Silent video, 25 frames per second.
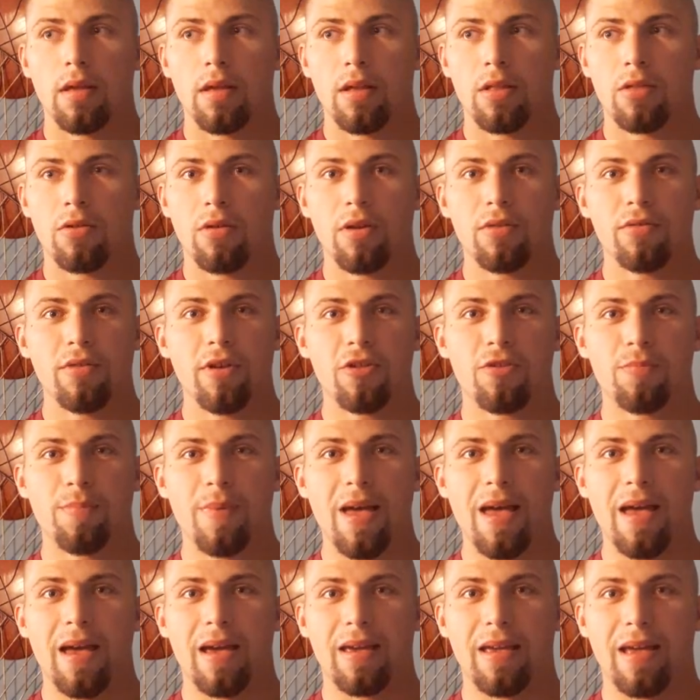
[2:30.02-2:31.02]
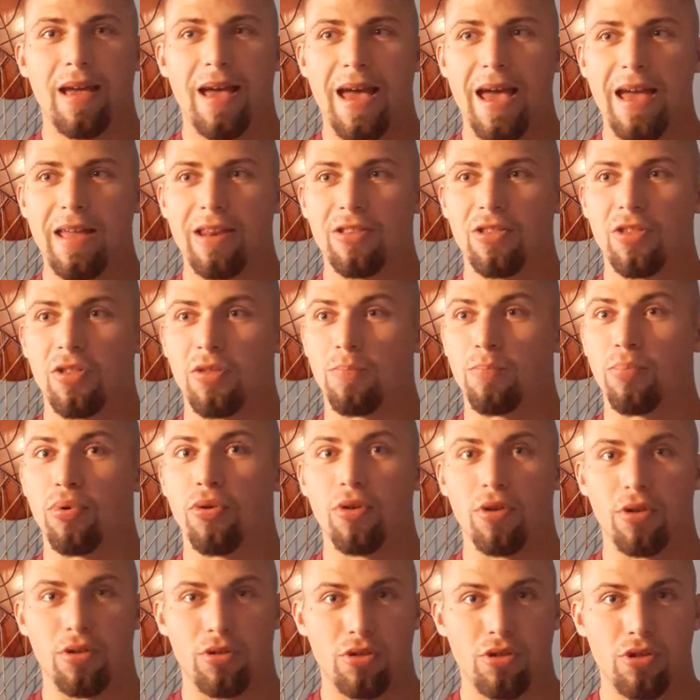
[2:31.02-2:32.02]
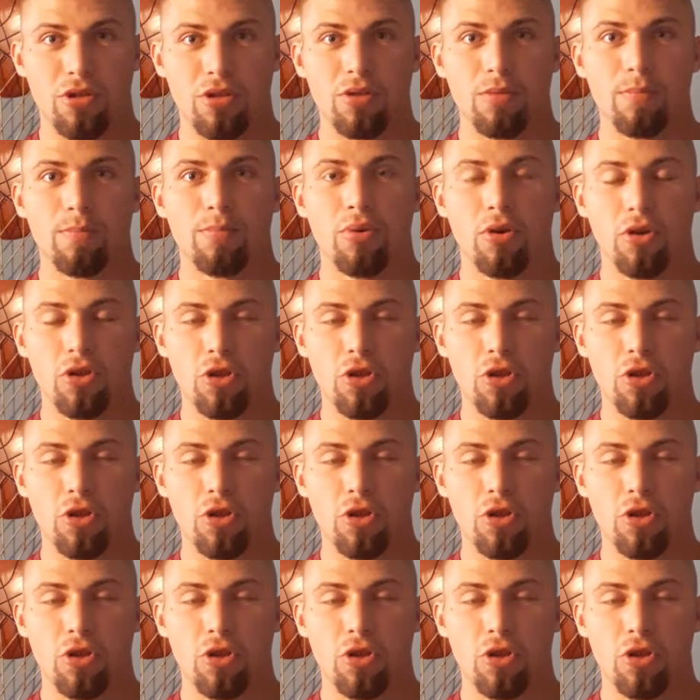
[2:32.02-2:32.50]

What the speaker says: And so I had to rush back. I had to just push.